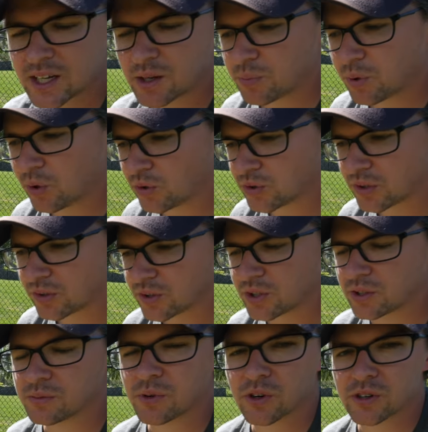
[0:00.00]
it pulled a
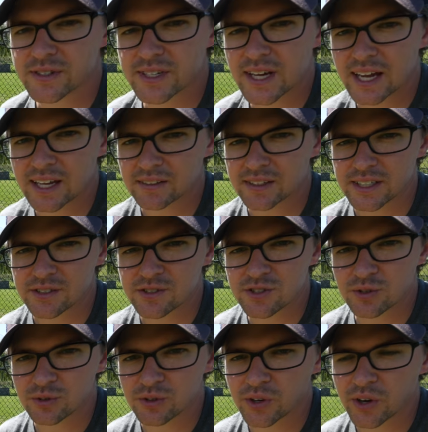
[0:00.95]
little more tightly
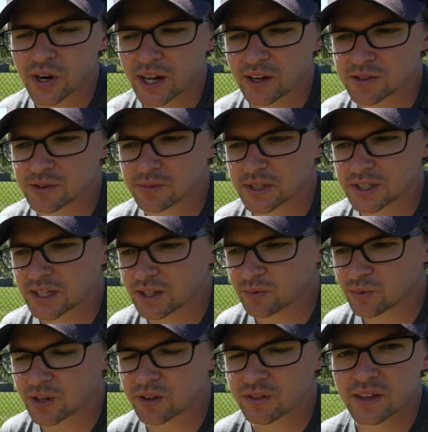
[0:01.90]
to the ground to
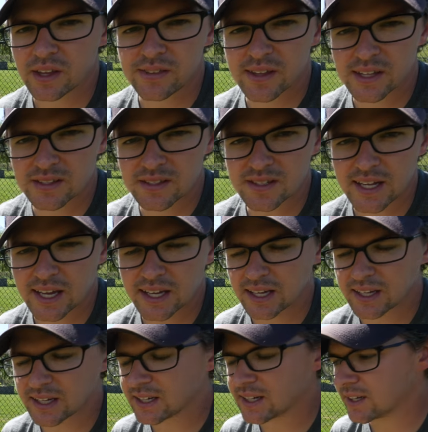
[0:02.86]
begin with and then
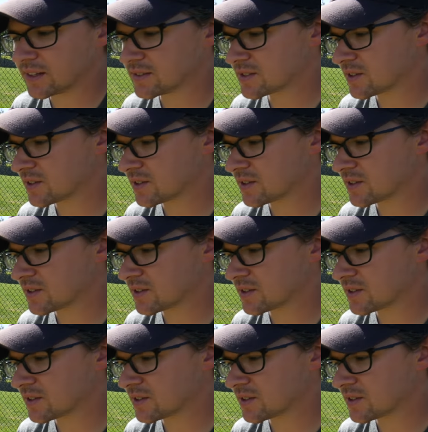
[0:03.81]
staking it in.